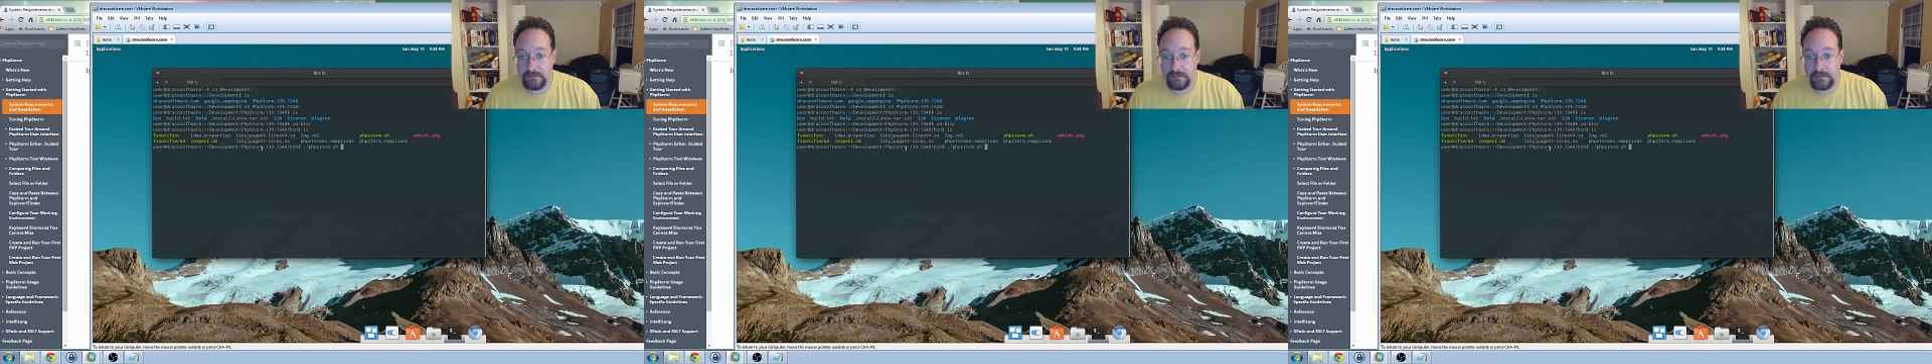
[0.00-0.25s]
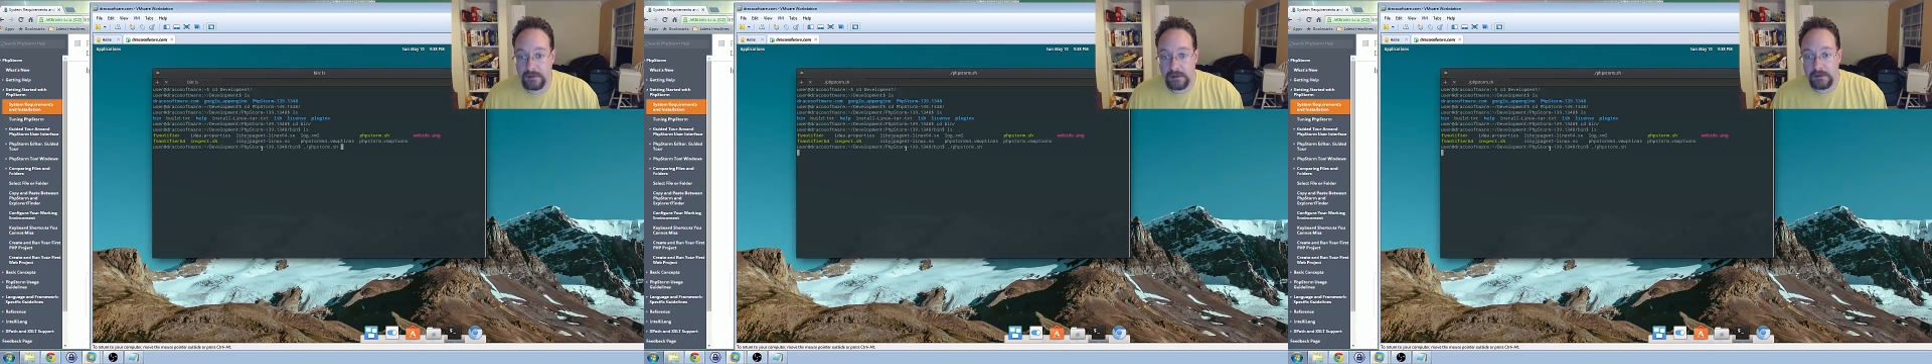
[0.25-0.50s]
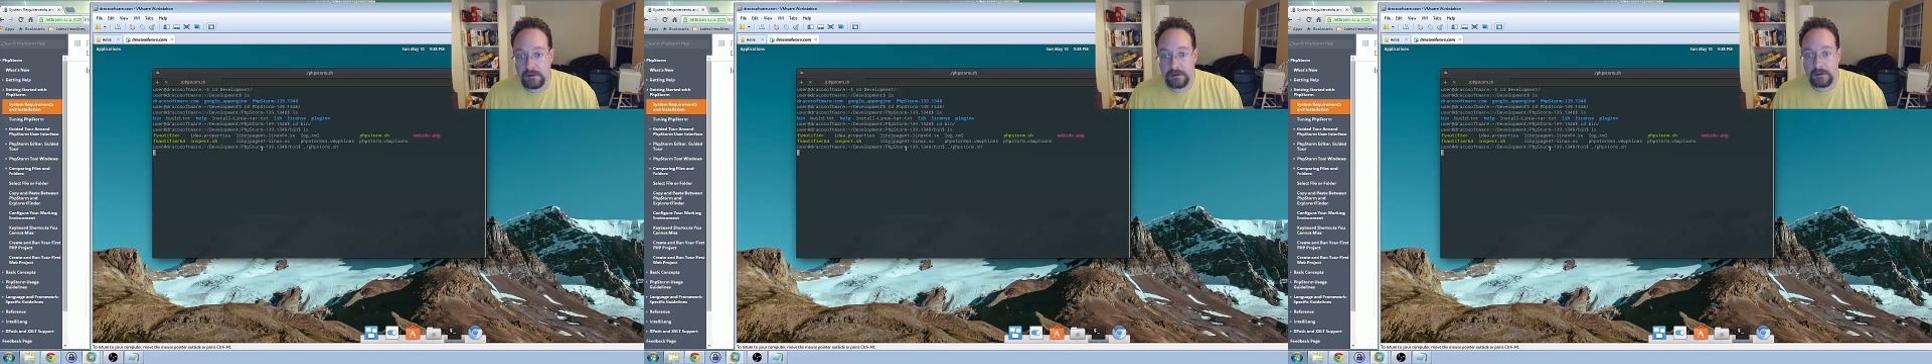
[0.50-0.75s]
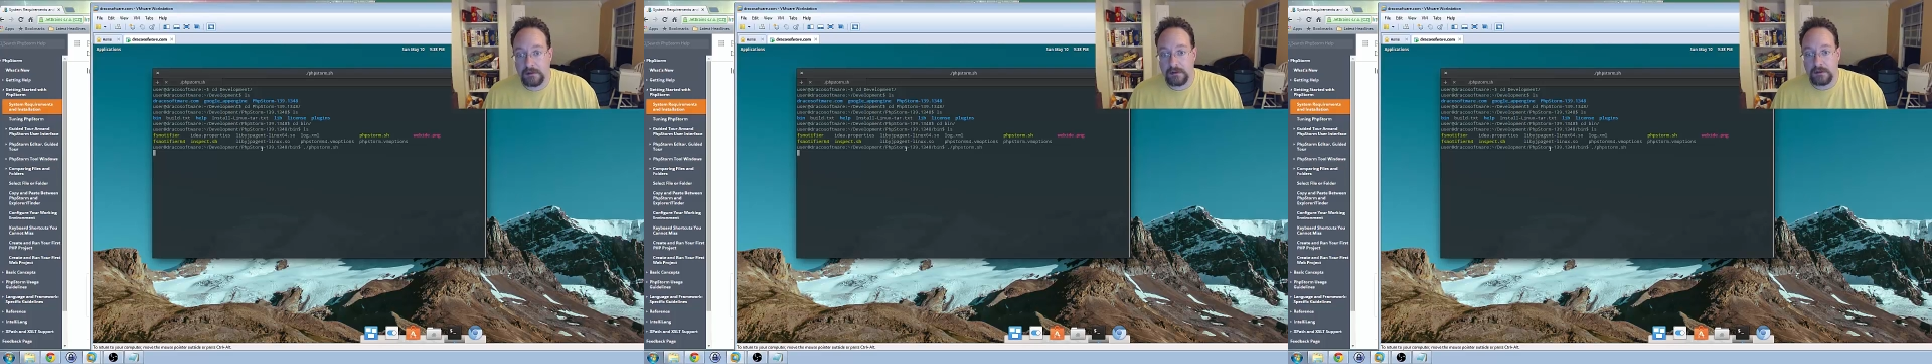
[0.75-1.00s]
Right,
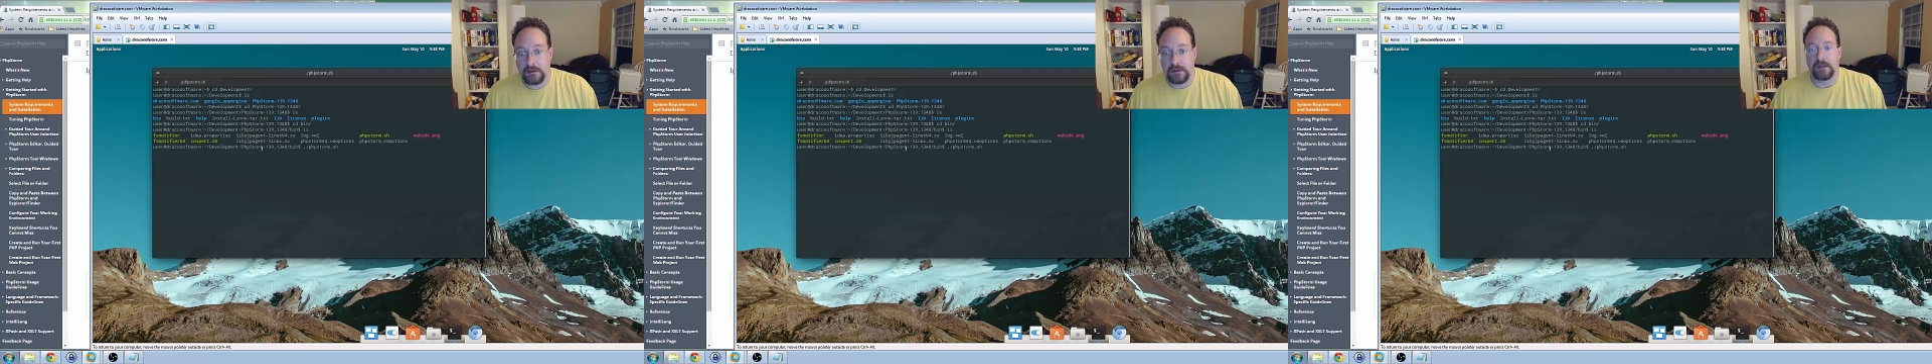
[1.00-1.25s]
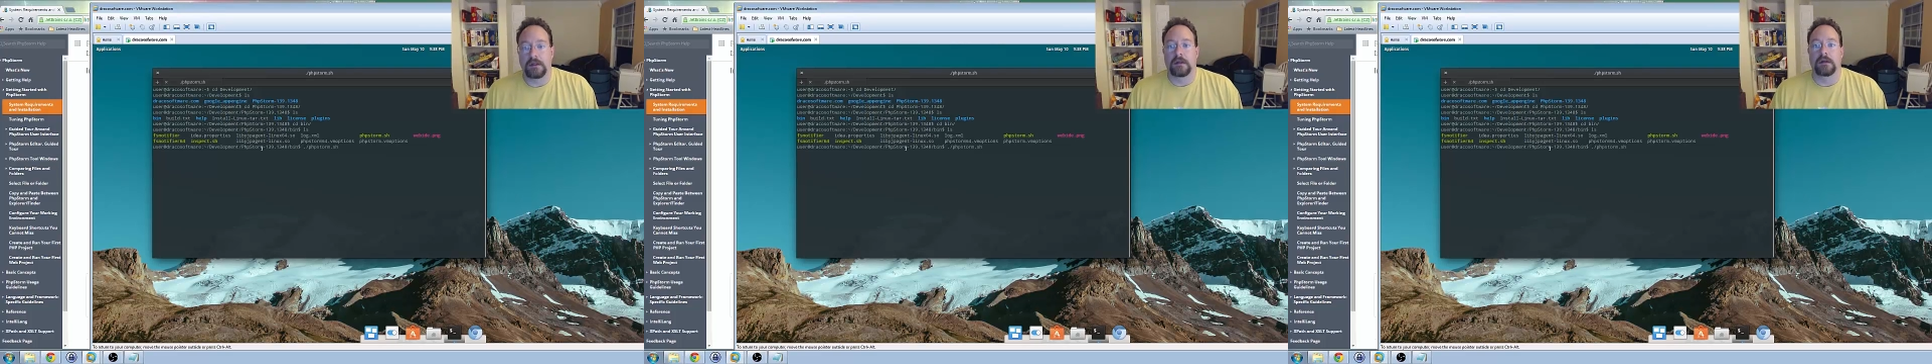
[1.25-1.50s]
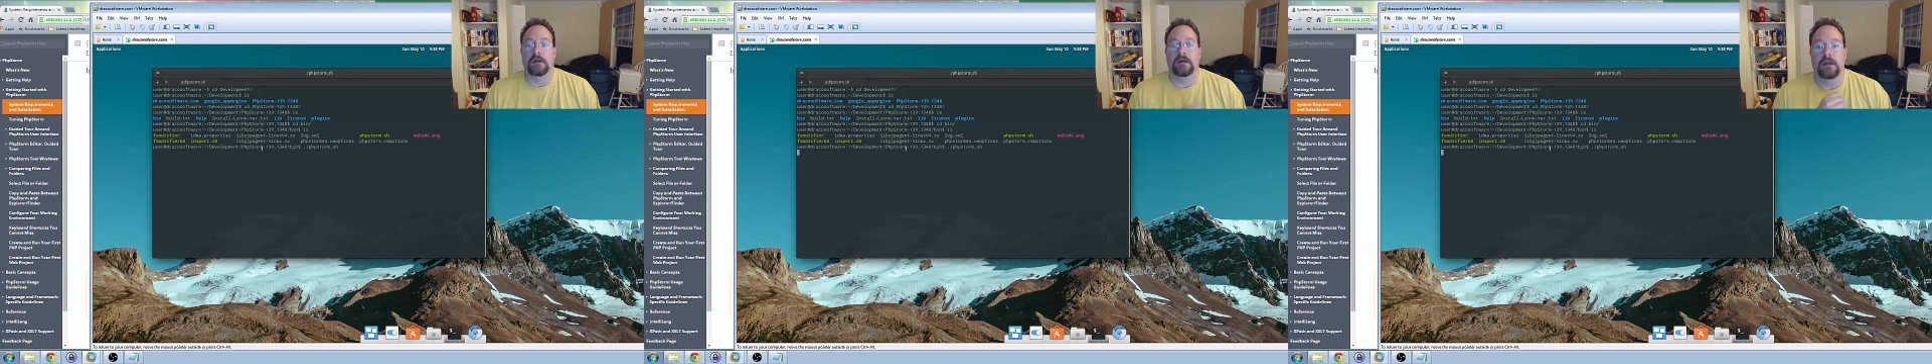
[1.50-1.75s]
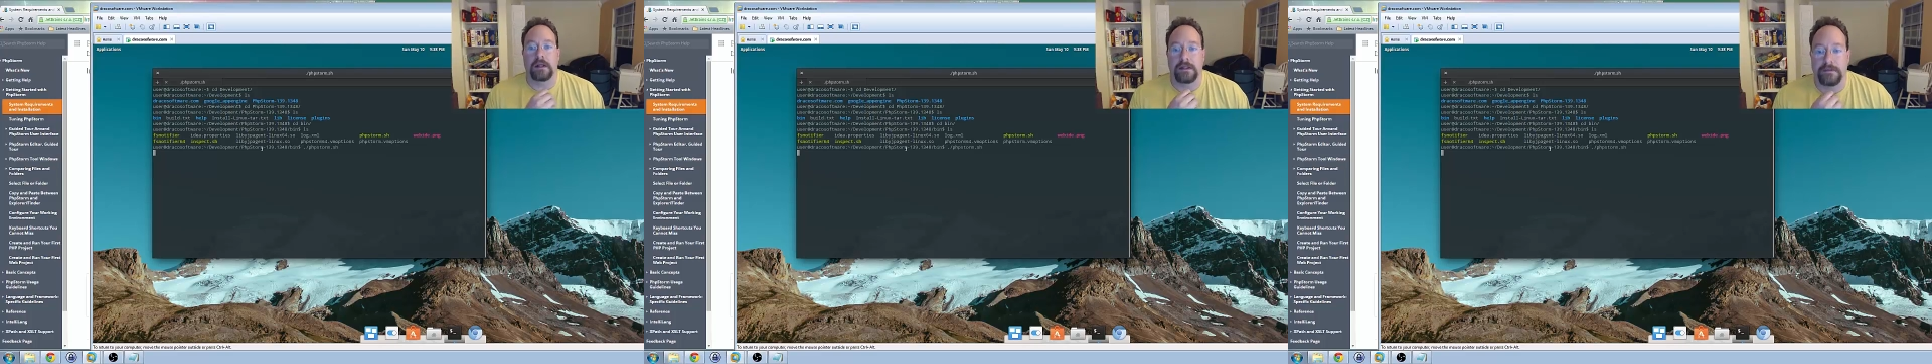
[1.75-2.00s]
so I'm going to go